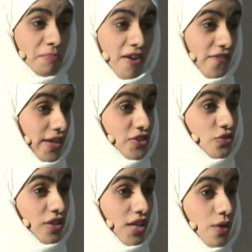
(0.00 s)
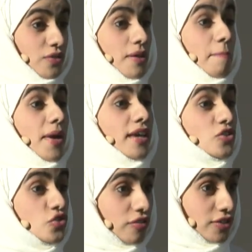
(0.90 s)
by filtering out the
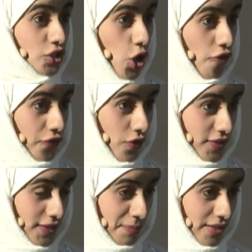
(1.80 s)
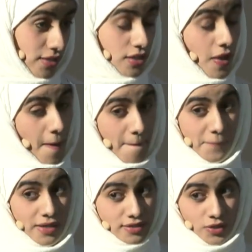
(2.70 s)
majority of contaminants
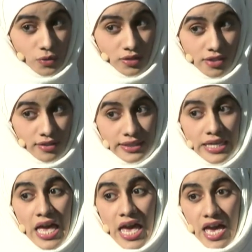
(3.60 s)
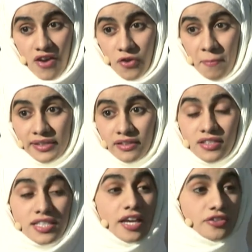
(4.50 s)
particularly heavy
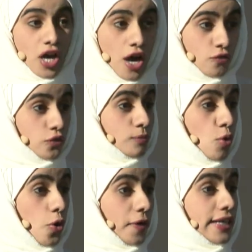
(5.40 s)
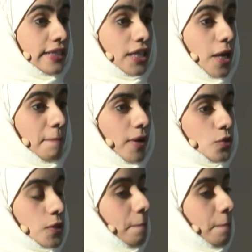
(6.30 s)
metals and harmful organic compounds.